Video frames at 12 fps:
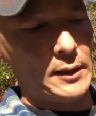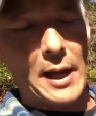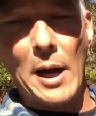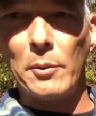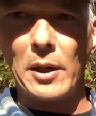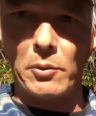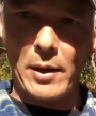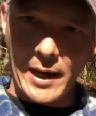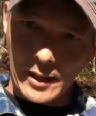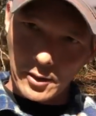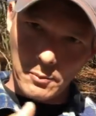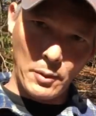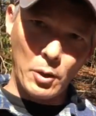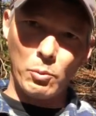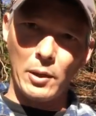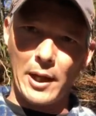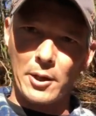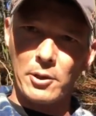now when I rack it, the bolt
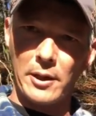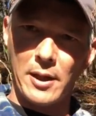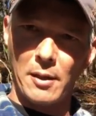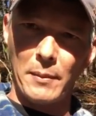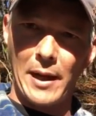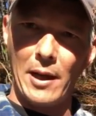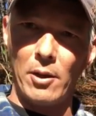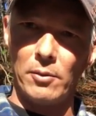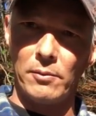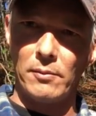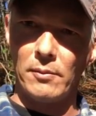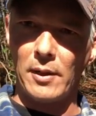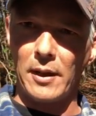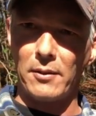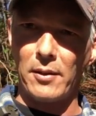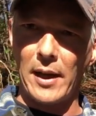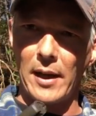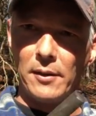will actually come out
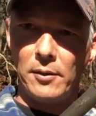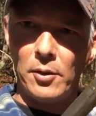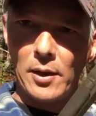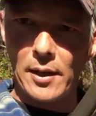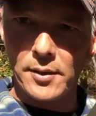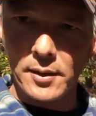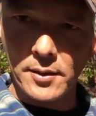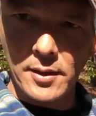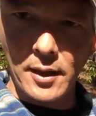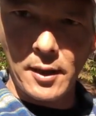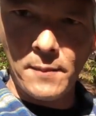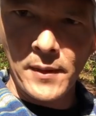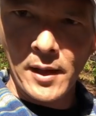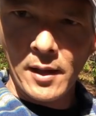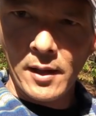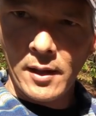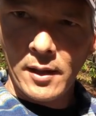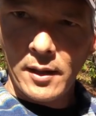like that. And you guys can see
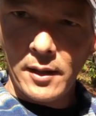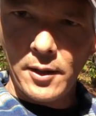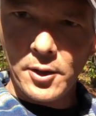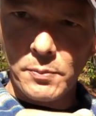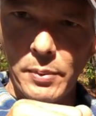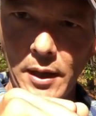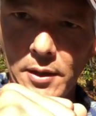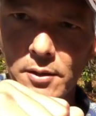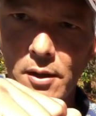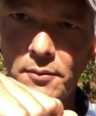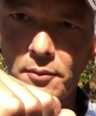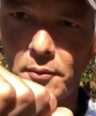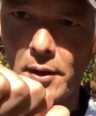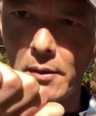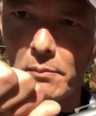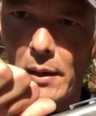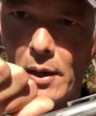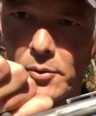it is based off of
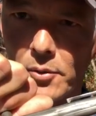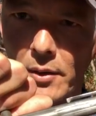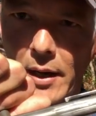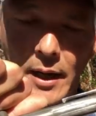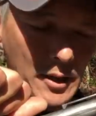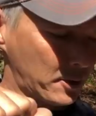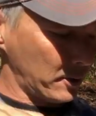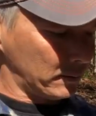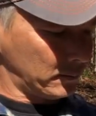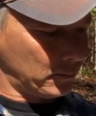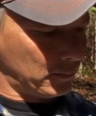that Mauser action.